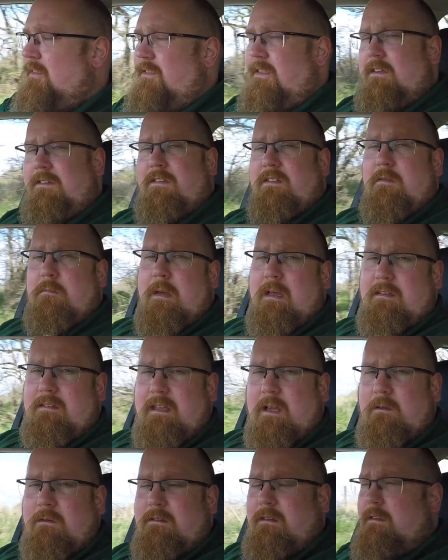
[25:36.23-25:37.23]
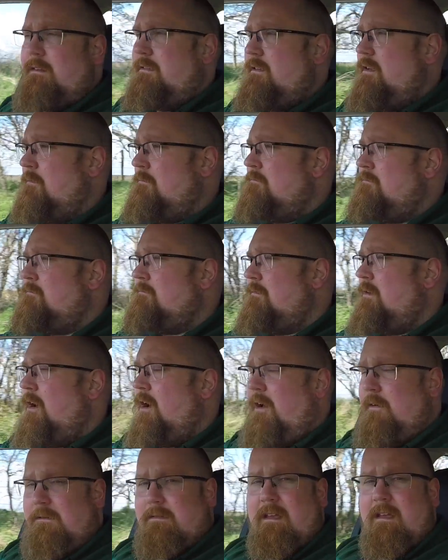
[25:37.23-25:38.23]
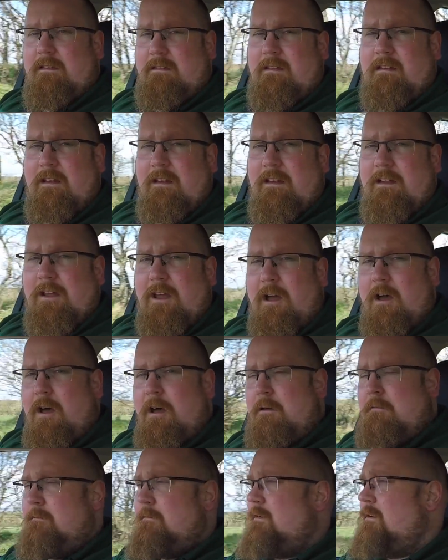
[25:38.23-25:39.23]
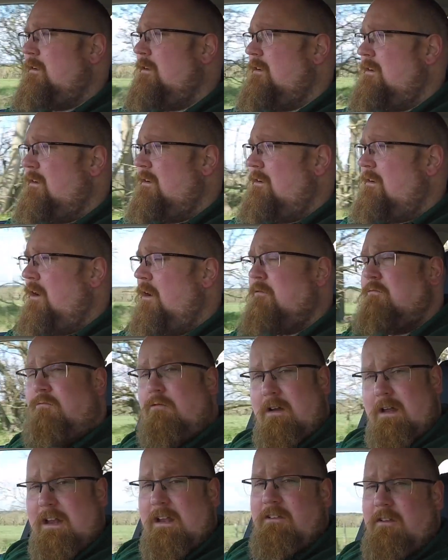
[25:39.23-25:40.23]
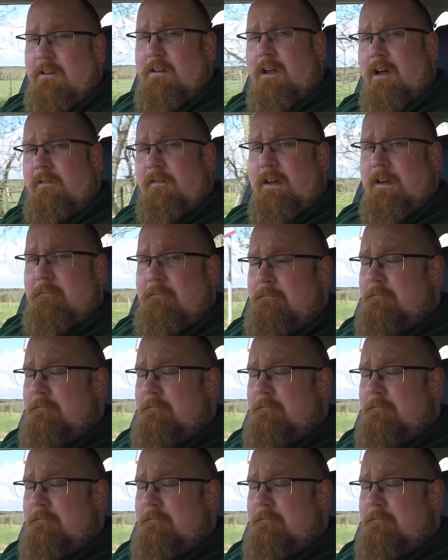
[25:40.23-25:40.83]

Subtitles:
this is the best sound system I've tested in a car. I really do love it.